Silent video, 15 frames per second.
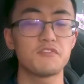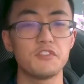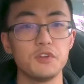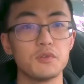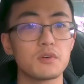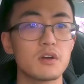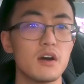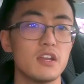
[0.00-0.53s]

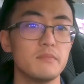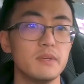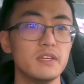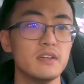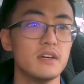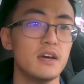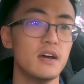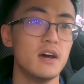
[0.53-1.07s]
fuel economy.
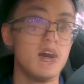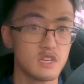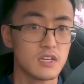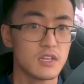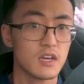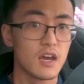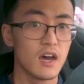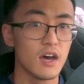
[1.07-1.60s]

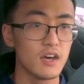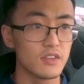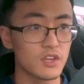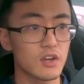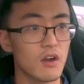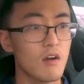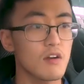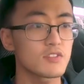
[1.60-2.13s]
The
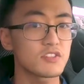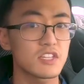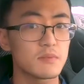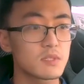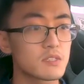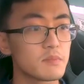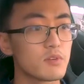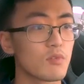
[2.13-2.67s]
car
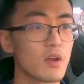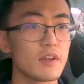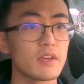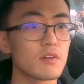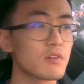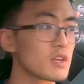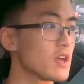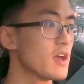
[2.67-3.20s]
seems to be running
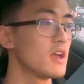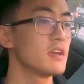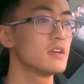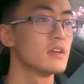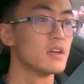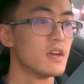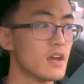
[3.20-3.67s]
okay.